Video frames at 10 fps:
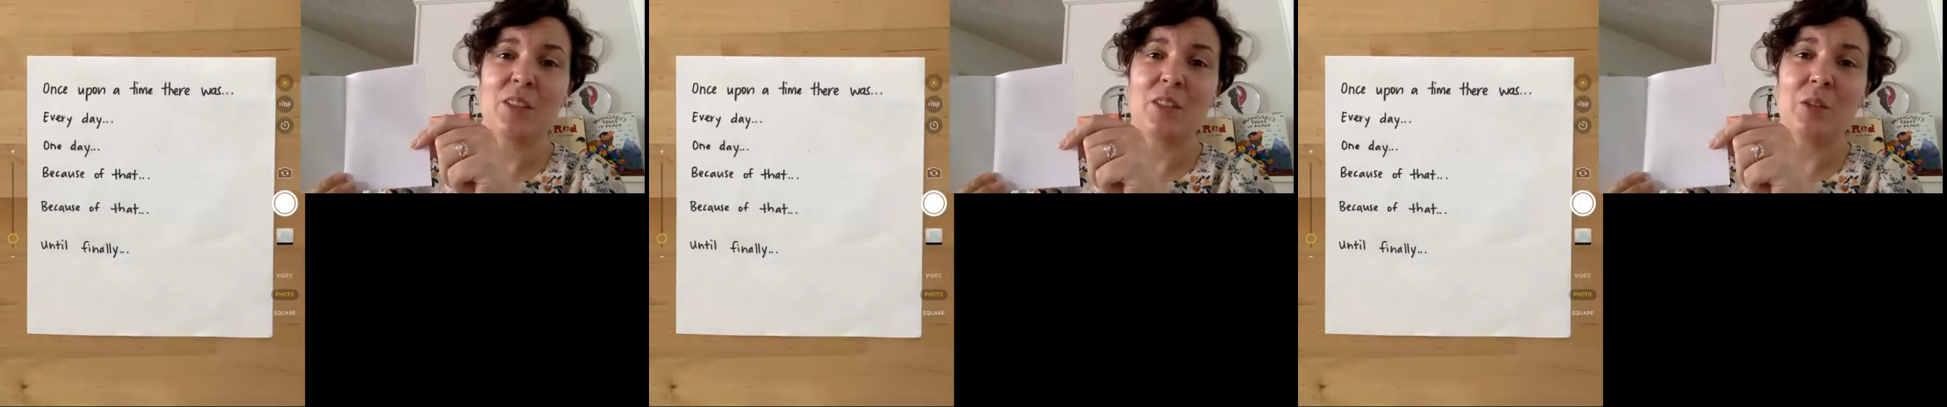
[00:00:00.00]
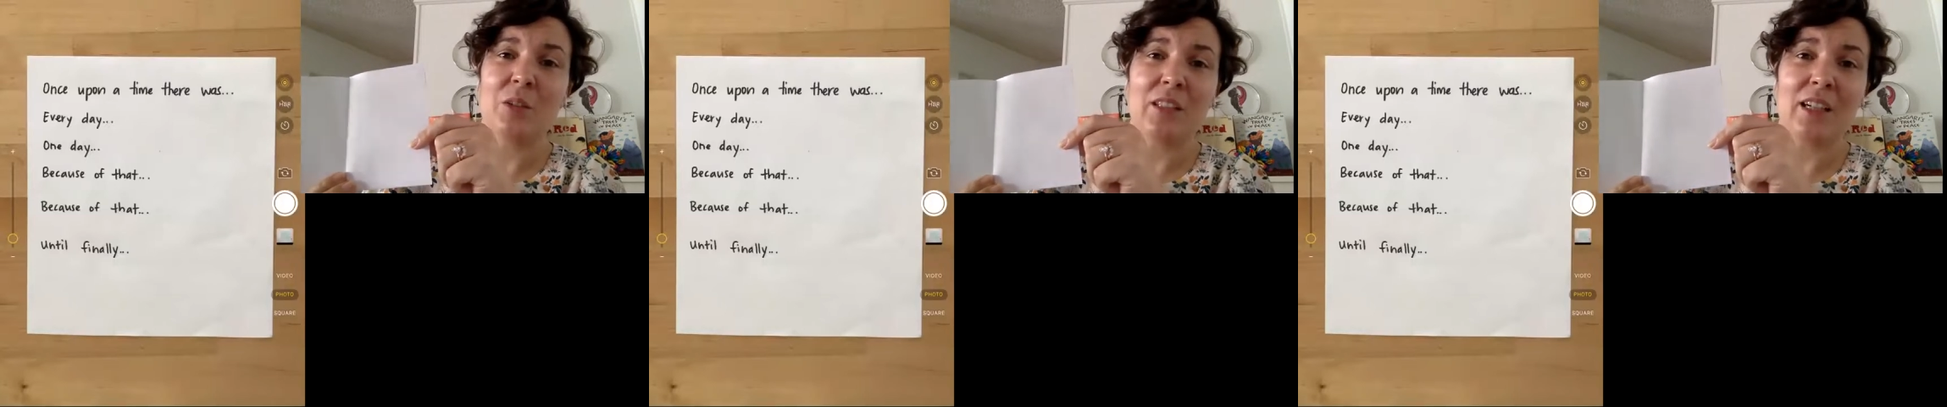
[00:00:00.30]

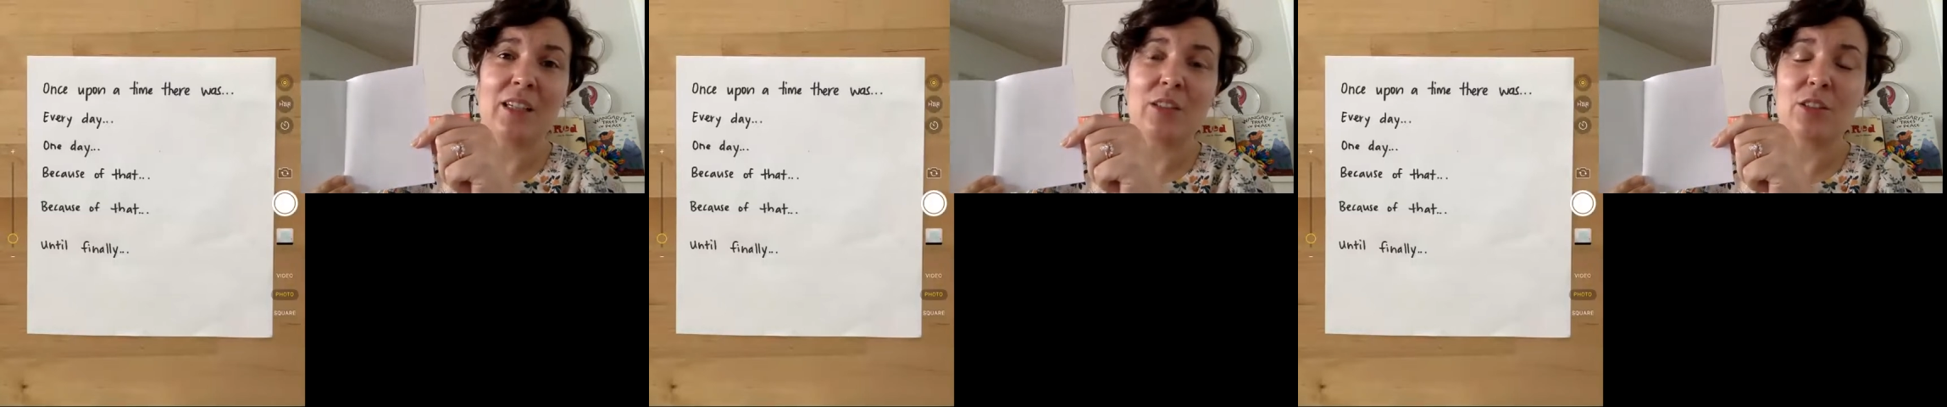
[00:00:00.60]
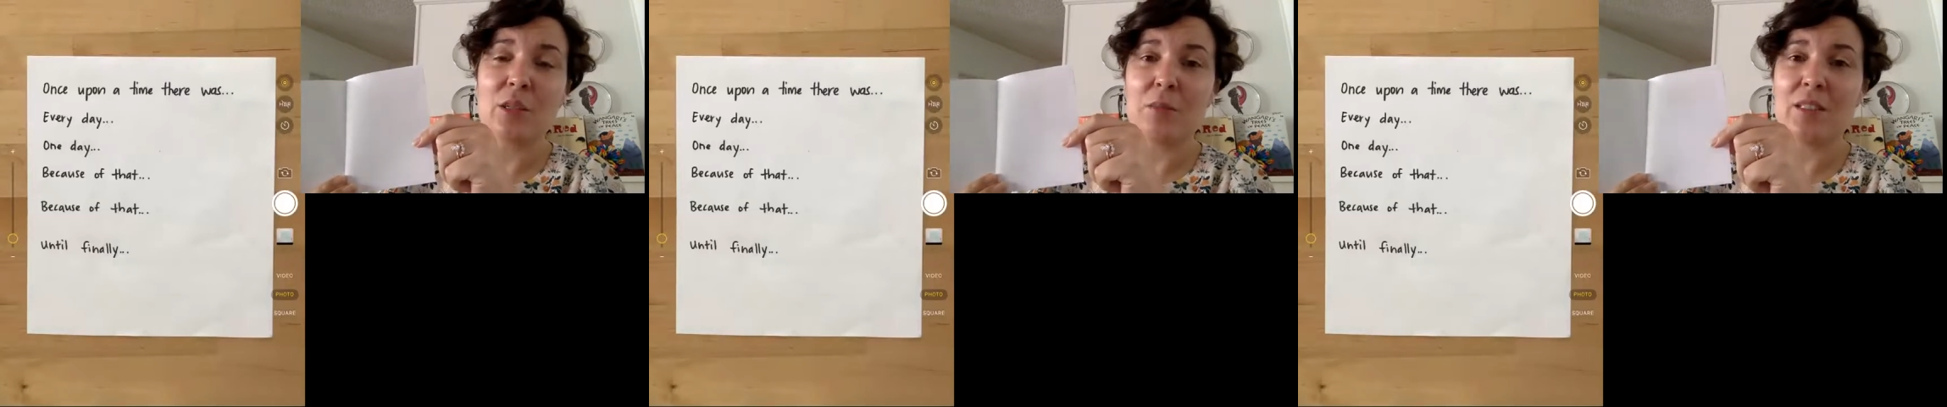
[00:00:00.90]
Goldilocks
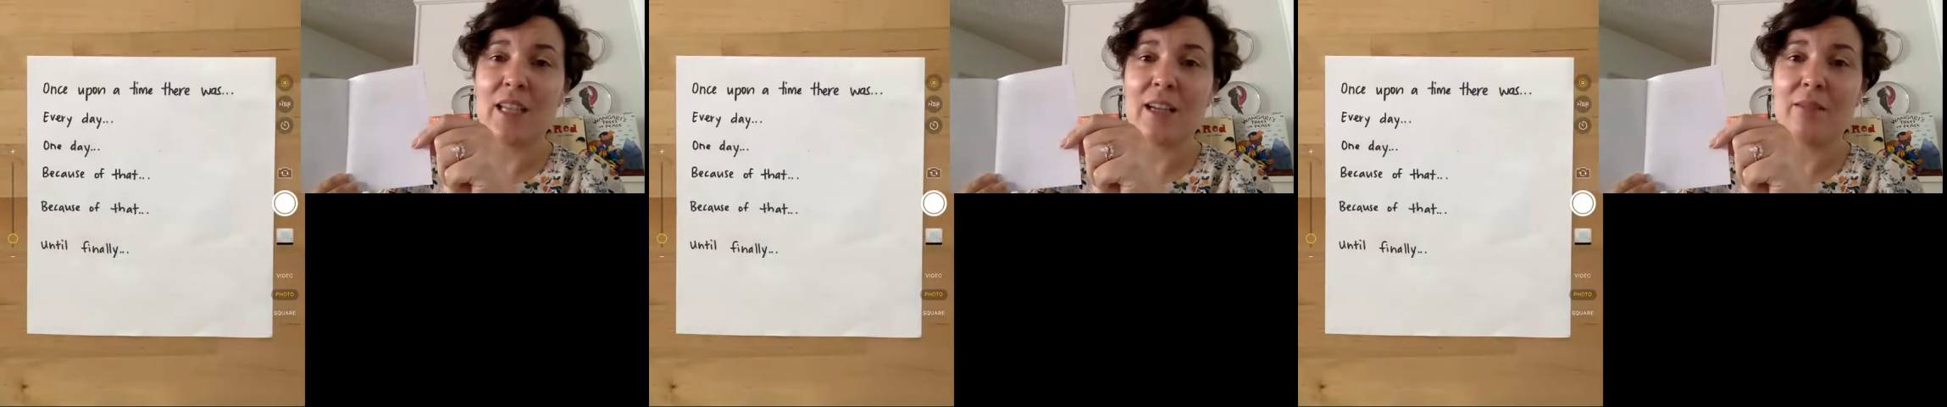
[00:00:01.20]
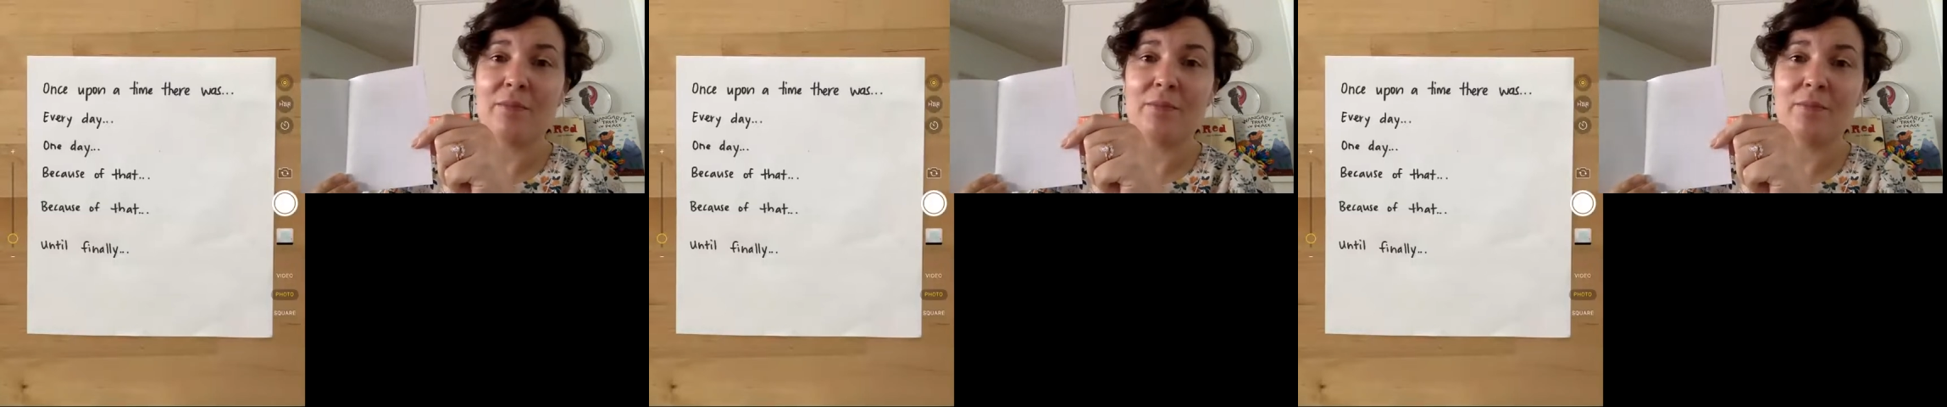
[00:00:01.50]
jumped
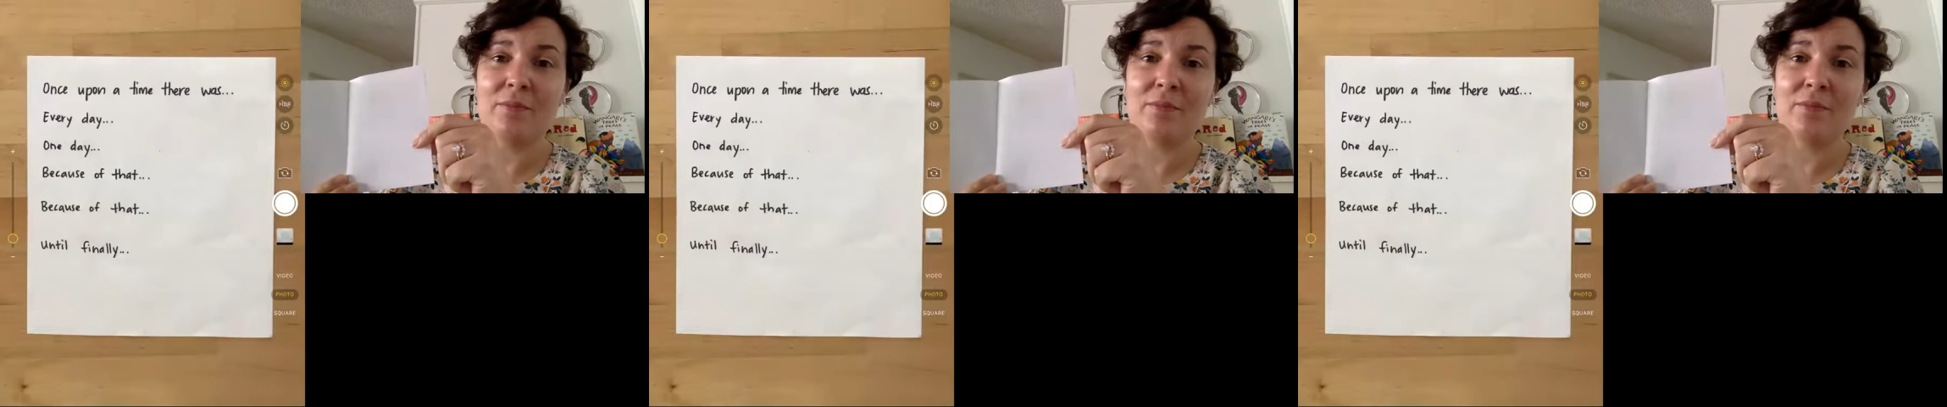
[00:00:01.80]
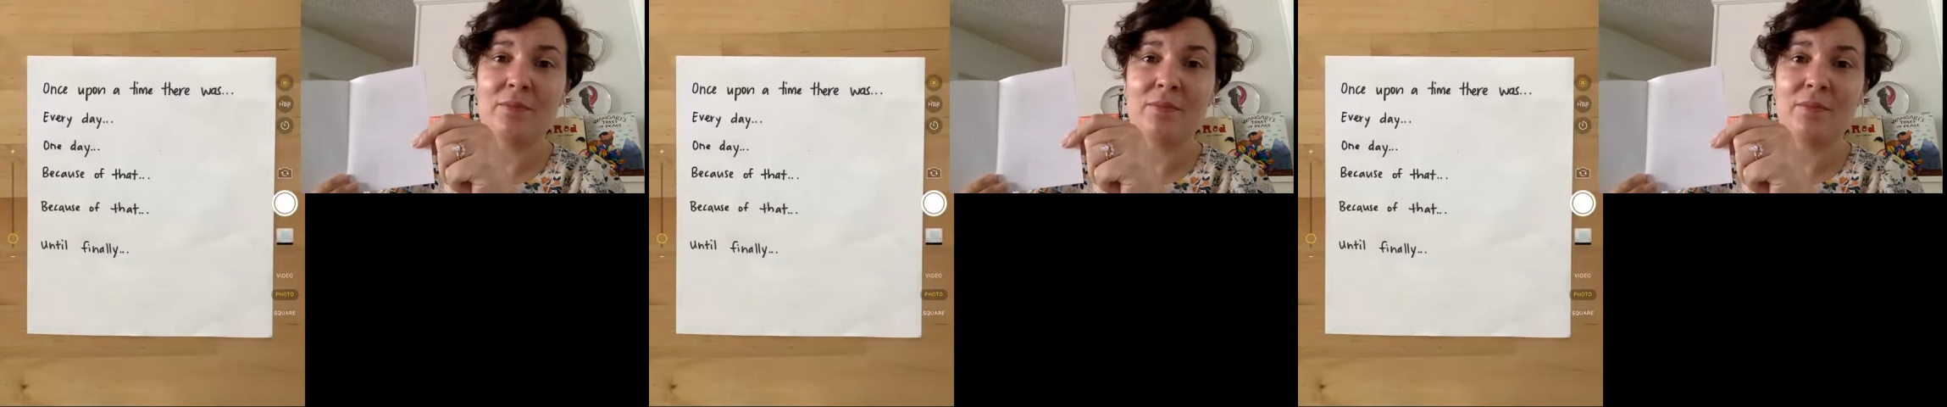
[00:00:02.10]
down
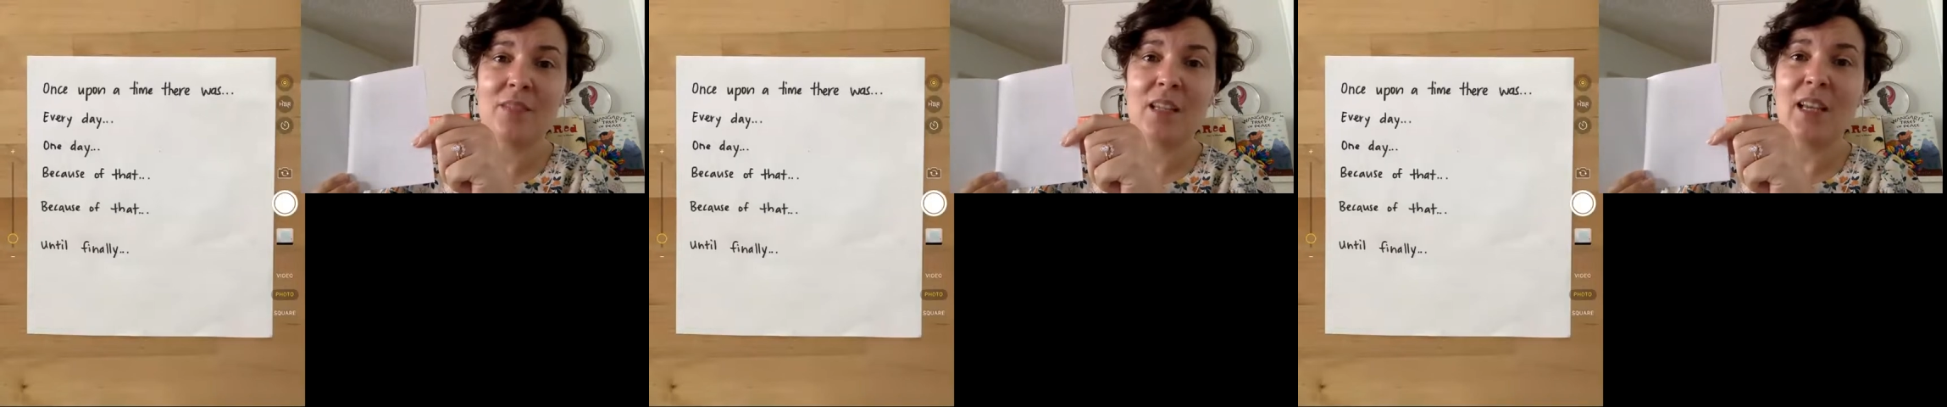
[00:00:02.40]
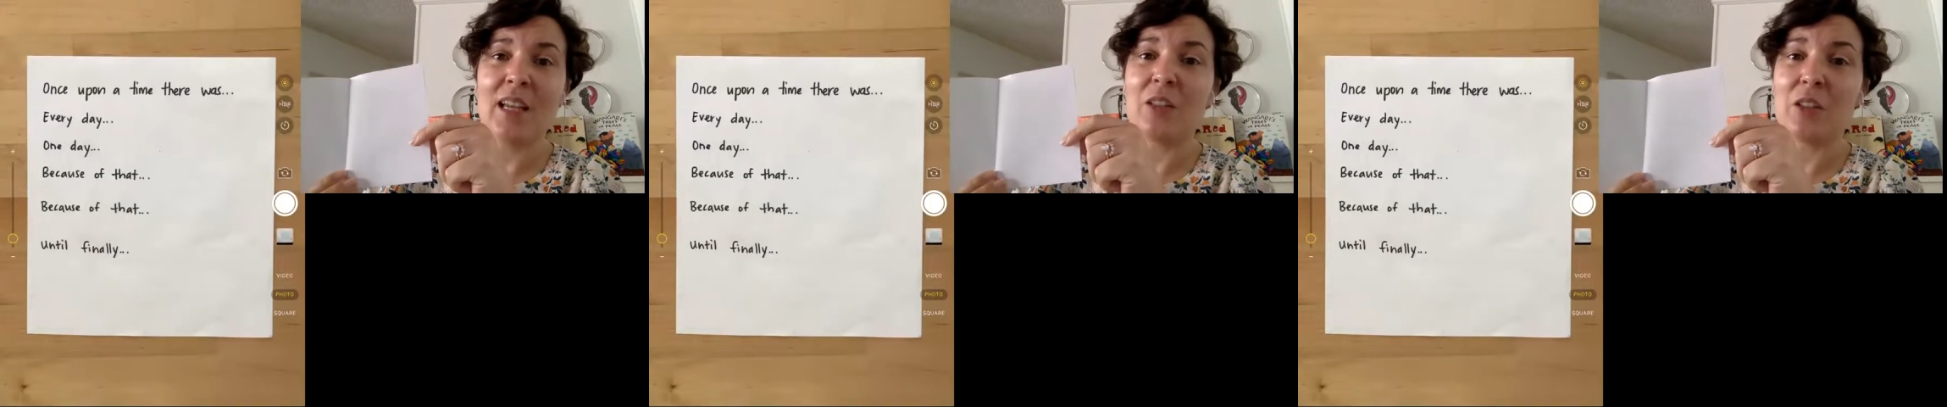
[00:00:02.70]
and